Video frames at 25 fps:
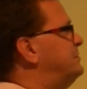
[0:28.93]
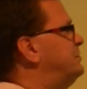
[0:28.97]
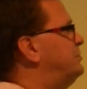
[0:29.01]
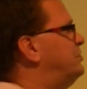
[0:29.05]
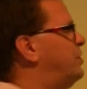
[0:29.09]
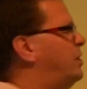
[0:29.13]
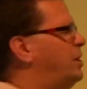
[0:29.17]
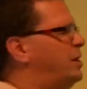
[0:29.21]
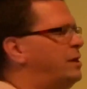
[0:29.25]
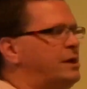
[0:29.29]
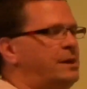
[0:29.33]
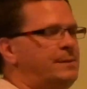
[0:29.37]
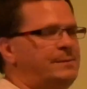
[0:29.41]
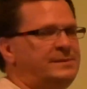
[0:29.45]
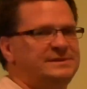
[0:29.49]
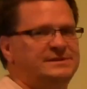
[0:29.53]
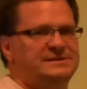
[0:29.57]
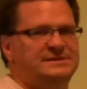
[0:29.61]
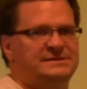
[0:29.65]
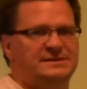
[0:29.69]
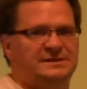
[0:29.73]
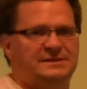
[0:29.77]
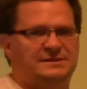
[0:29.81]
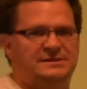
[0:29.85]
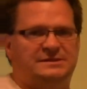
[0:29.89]
drawn up and
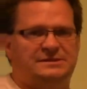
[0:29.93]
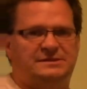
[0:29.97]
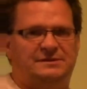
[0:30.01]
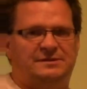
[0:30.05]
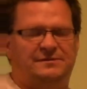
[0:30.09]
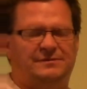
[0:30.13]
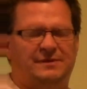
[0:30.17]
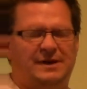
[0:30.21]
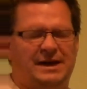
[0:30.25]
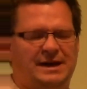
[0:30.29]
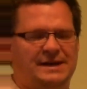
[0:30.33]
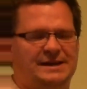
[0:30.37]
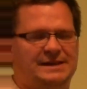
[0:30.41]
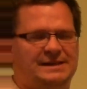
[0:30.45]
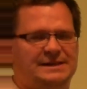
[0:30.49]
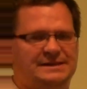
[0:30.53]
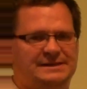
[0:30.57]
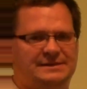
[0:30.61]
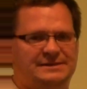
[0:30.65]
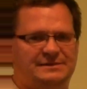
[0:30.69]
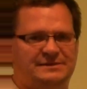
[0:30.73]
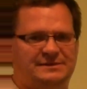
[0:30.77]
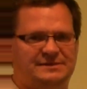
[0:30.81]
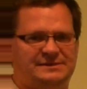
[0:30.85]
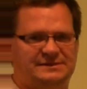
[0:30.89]
says divide it
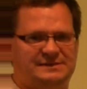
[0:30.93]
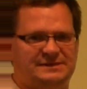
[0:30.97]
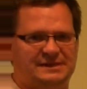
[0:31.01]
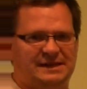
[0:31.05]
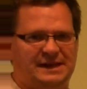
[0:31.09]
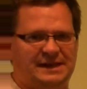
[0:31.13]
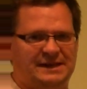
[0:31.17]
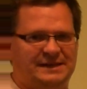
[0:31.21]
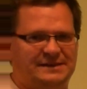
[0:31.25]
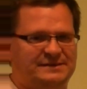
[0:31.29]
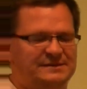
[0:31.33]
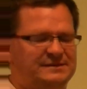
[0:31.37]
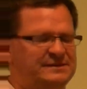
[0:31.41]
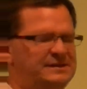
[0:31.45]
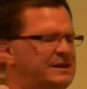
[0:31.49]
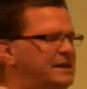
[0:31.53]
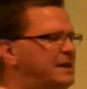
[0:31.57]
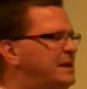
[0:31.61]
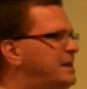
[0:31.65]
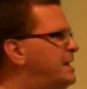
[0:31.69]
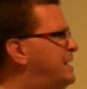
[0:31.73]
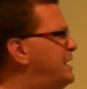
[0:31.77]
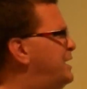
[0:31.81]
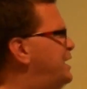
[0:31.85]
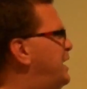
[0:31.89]
into 6.
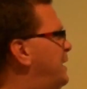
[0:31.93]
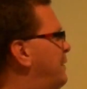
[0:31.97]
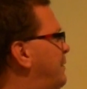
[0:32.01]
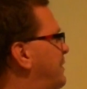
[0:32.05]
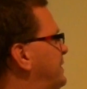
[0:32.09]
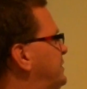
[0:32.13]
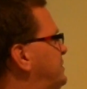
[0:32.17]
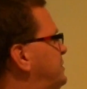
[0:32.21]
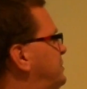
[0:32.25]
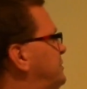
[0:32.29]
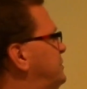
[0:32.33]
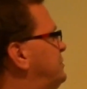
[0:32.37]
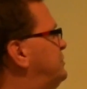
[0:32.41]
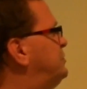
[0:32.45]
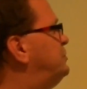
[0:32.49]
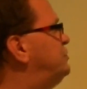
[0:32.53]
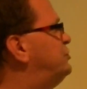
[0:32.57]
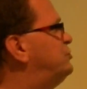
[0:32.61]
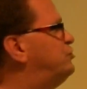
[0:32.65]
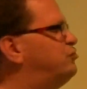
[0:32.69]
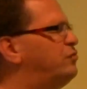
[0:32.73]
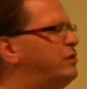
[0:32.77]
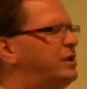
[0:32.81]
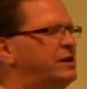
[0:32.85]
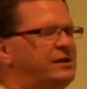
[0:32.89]
And I want you
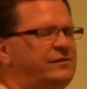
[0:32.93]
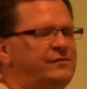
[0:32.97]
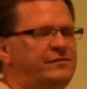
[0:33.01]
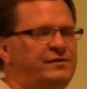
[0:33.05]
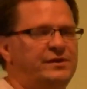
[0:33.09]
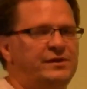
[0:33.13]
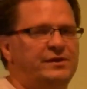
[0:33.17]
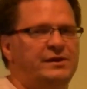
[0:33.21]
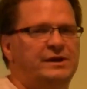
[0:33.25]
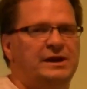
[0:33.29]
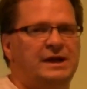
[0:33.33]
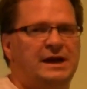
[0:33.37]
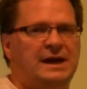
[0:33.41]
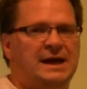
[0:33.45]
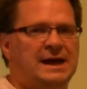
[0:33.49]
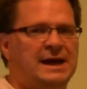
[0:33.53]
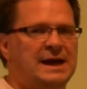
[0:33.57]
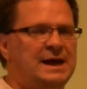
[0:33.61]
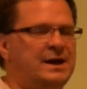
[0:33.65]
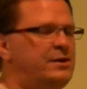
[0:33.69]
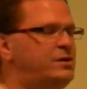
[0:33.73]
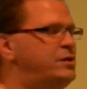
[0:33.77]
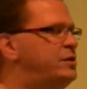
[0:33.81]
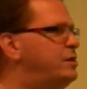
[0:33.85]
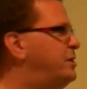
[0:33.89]
to try to figure out
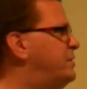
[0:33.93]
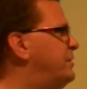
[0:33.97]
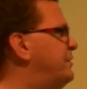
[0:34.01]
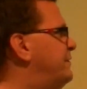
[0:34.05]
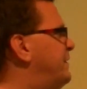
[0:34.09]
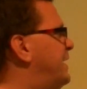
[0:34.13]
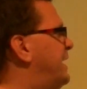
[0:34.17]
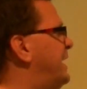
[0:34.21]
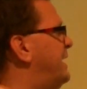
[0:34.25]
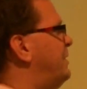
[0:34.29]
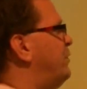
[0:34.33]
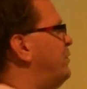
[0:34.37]
how you can divide